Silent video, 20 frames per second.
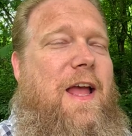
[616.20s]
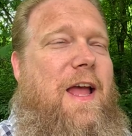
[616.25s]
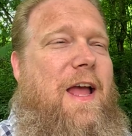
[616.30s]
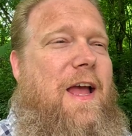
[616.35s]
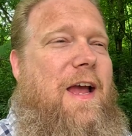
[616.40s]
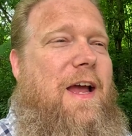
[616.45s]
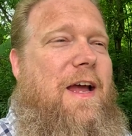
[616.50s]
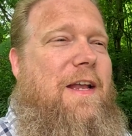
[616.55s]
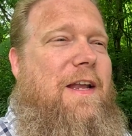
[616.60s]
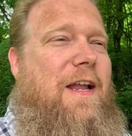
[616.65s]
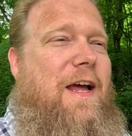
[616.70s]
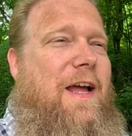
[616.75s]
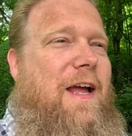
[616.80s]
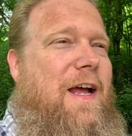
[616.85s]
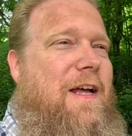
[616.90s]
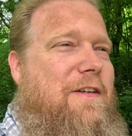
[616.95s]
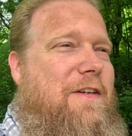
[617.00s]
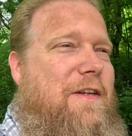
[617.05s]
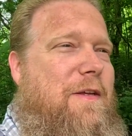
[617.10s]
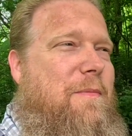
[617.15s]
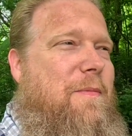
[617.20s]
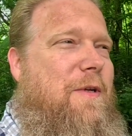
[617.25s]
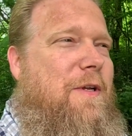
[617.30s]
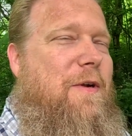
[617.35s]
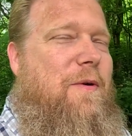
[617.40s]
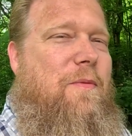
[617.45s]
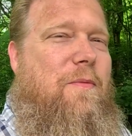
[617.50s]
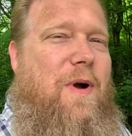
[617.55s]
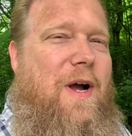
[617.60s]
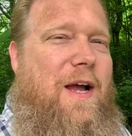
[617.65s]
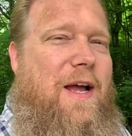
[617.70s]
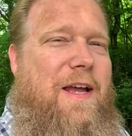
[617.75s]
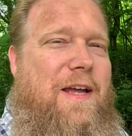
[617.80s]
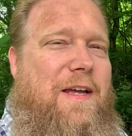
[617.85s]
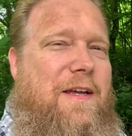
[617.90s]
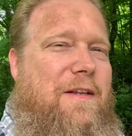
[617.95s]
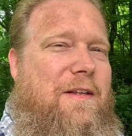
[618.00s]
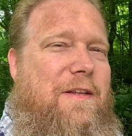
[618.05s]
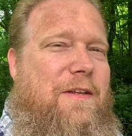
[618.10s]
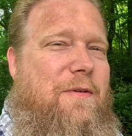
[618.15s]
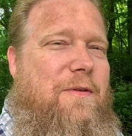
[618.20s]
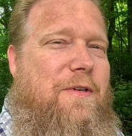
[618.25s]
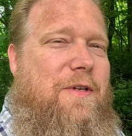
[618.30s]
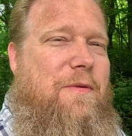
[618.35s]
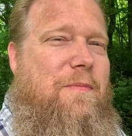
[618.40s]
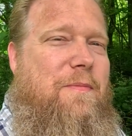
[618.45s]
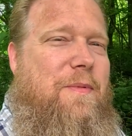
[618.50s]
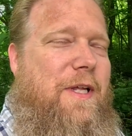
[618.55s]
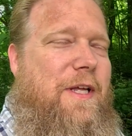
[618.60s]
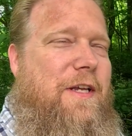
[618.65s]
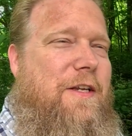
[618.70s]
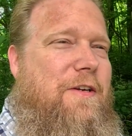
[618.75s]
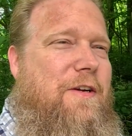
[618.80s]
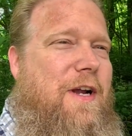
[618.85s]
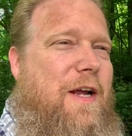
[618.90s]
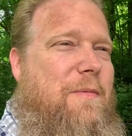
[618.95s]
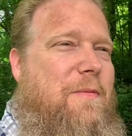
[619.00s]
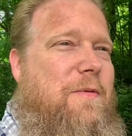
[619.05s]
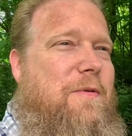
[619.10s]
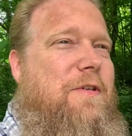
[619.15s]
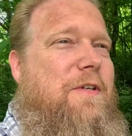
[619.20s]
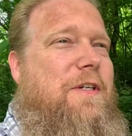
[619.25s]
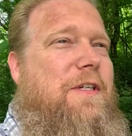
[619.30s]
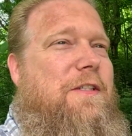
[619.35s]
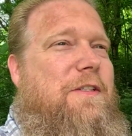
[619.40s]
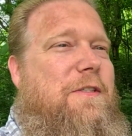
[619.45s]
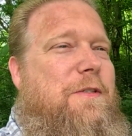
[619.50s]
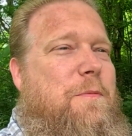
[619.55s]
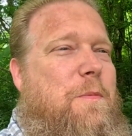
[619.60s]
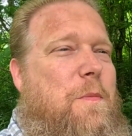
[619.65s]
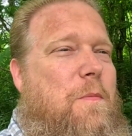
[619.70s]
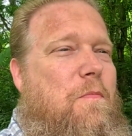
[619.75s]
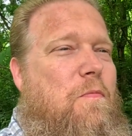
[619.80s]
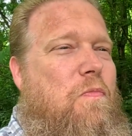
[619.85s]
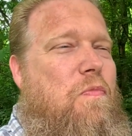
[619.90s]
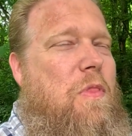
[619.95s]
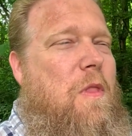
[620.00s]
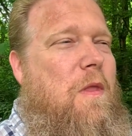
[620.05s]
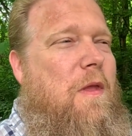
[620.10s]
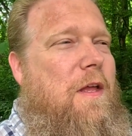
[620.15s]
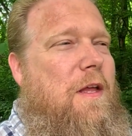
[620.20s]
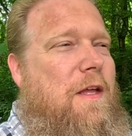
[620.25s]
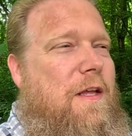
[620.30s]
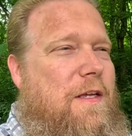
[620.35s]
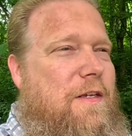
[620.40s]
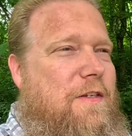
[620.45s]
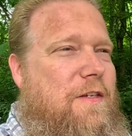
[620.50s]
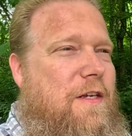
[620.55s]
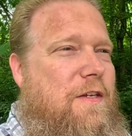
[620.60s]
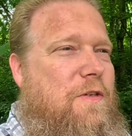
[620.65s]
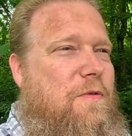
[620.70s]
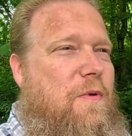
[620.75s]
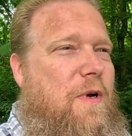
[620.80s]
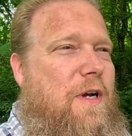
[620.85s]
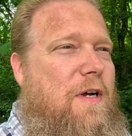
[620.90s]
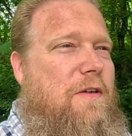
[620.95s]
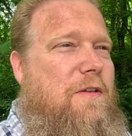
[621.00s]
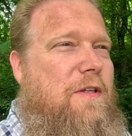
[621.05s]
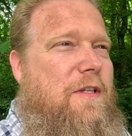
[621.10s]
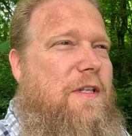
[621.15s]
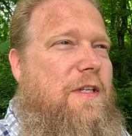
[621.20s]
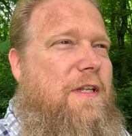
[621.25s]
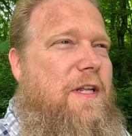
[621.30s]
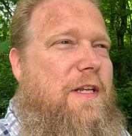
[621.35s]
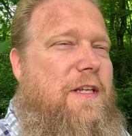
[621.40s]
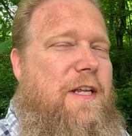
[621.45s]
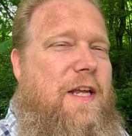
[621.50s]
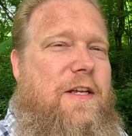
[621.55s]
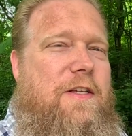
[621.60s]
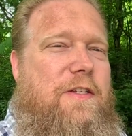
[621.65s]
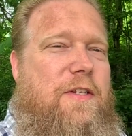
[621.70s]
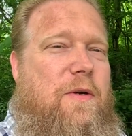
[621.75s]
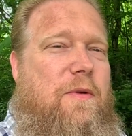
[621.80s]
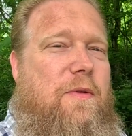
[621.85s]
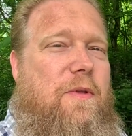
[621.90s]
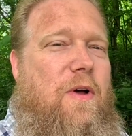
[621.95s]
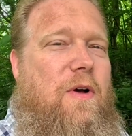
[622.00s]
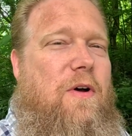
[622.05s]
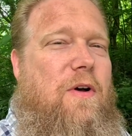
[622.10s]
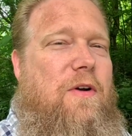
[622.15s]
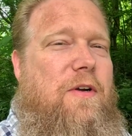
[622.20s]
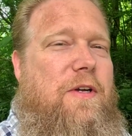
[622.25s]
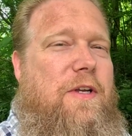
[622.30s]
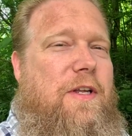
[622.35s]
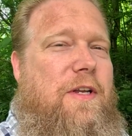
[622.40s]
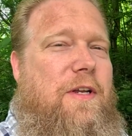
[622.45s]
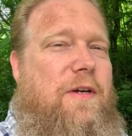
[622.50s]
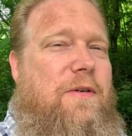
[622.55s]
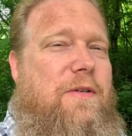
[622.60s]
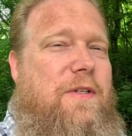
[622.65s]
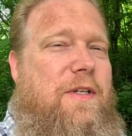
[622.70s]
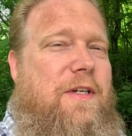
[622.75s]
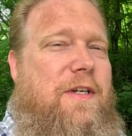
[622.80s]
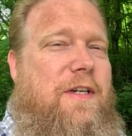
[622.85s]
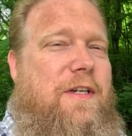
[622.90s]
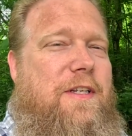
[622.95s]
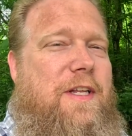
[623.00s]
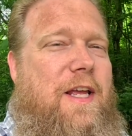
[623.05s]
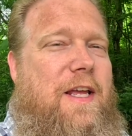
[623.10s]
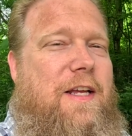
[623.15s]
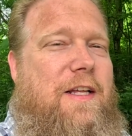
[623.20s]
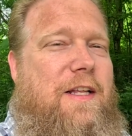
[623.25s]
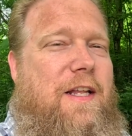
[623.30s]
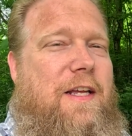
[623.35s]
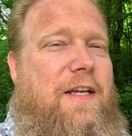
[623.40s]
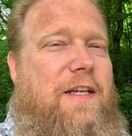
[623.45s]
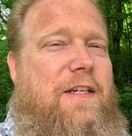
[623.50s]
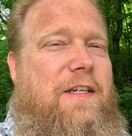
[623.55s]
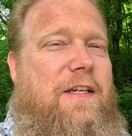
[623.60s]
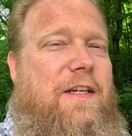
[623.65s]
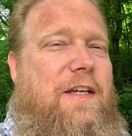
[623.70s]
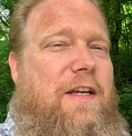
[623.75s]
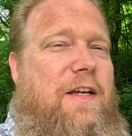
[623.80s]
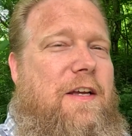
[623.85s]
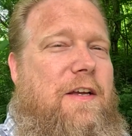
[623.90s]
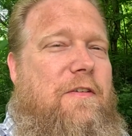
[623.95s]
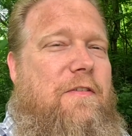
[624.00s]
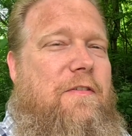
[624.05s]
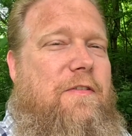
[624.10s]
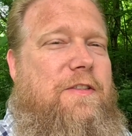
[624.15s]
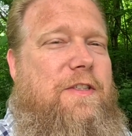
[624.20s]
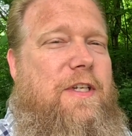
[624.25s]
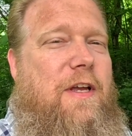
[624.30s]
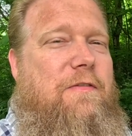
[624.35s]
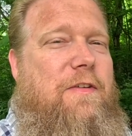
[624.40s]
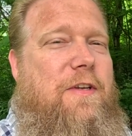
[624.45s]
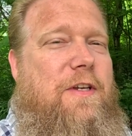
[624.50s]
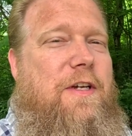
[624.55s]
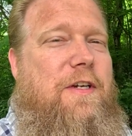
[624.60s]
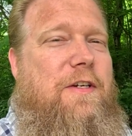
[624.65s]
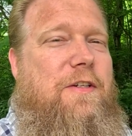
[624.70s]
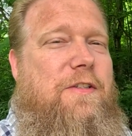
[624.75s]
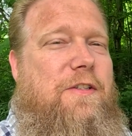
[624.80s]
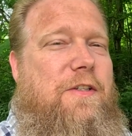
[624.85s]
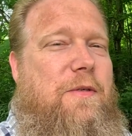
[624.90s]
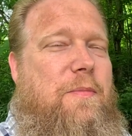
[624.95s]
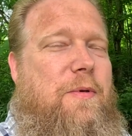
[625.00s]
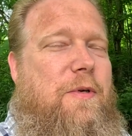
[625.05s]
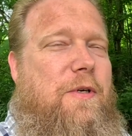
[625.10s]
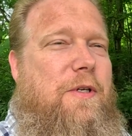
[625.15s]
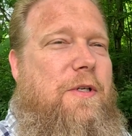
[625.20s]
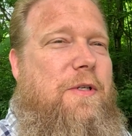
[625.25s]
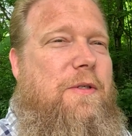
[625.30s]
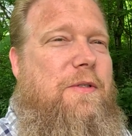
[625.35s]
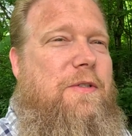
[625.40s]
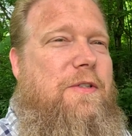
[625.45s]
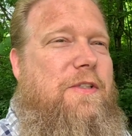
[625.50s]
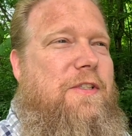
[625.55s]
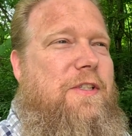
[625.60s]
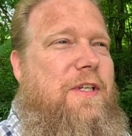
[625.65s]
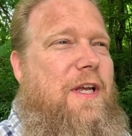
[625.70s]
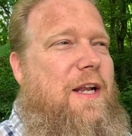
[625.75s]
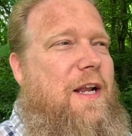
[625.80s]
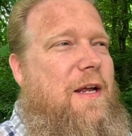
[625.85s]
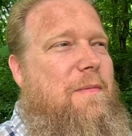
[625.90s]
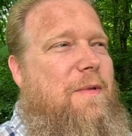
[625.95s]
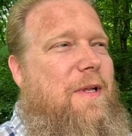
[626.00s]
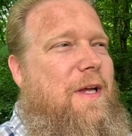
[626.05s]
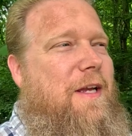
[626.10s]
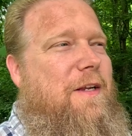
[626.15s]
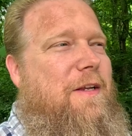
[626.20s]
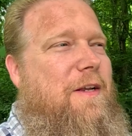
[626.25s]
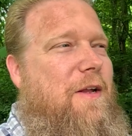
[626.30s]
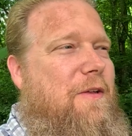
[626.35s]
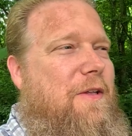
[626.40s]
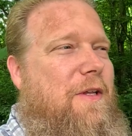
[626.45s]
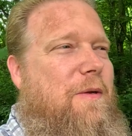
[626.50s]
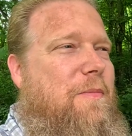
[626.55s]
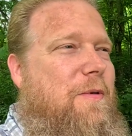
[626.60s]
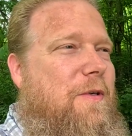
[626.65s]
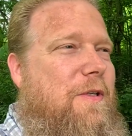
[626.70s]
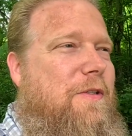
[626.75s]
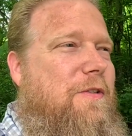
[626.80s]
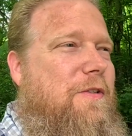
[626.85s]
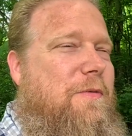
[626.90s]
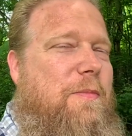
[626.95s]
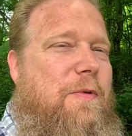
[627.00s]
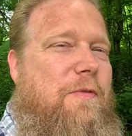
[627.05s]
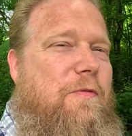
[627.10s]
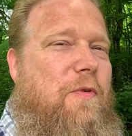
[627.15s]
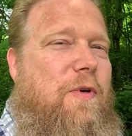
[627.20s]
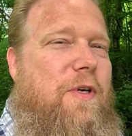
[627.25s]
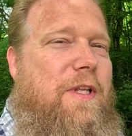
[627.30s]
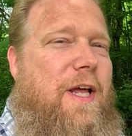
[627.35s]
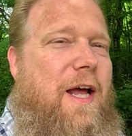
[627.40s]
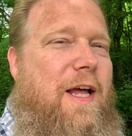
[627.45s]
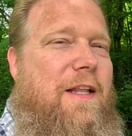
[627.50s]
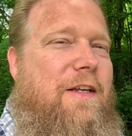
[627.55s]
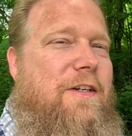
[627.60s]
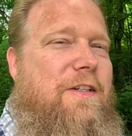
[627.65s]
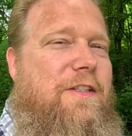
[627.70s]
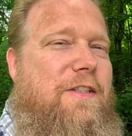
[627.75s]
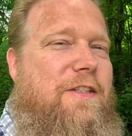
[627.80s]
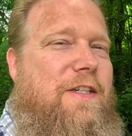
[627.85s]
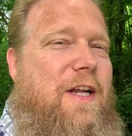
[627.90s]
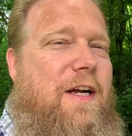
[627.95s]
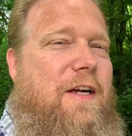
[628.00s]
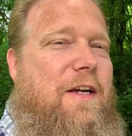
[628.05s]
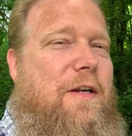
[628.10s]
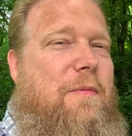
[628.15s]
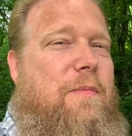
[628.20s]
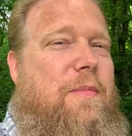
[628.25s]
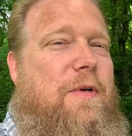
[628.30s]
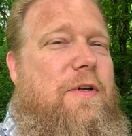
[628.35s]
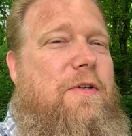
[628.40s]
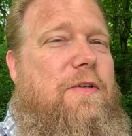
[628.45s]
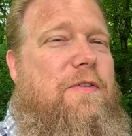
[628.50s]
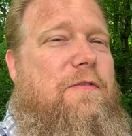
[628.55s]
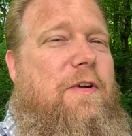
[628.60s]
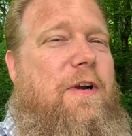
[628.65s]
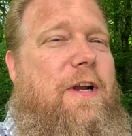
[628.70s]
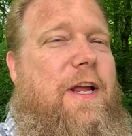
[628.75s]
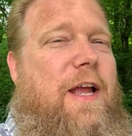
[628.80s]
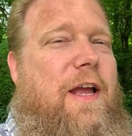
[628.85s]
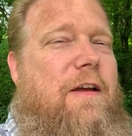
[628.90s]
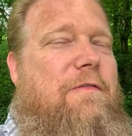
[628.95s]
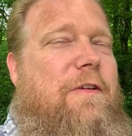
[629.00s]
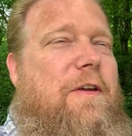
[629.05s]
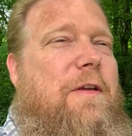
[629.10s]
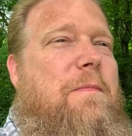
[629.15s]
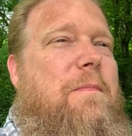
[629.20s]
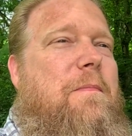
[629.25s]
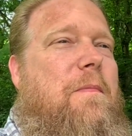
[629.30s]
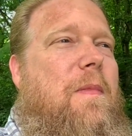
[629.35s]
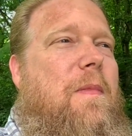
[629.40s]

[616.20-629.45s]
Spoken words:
And I asked him, why don't you plant your apple trees? He says, well, they take so long, they're going to take like 7 years to produce. And I'm like, no, they'll produce before that. They're just not going to produce very heavy.